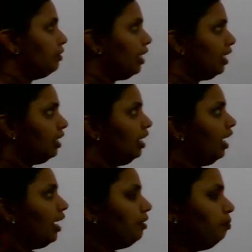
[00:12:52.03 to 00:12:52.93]
Okay.
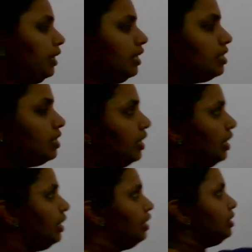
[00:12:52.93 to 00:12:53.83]
And P
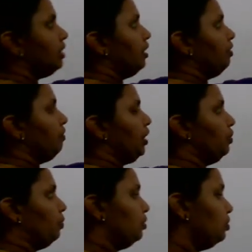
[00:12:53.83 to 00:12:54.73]
instantaneous we
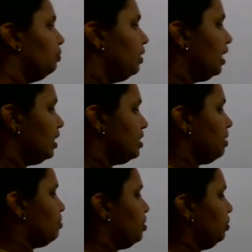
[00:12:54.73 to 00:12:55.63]
know. So we can
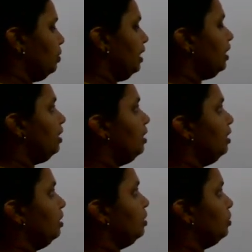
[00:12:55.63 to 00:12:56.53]
substitute it.
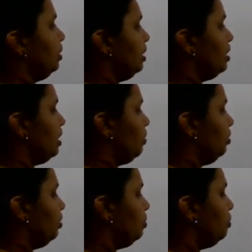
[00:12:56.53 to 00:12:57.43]
So it is
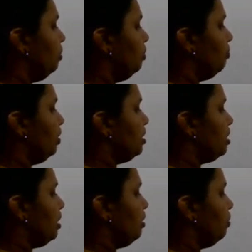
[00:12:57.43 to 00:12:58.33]
equal to
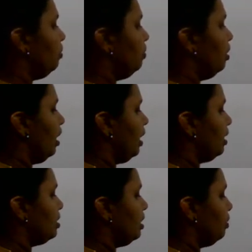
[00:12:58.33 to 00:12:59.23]
V0
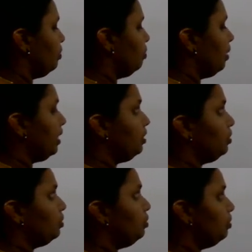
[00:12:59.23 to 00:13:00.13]
I0 by
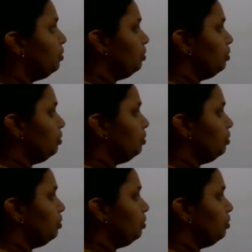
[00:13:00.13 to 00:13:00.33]
2.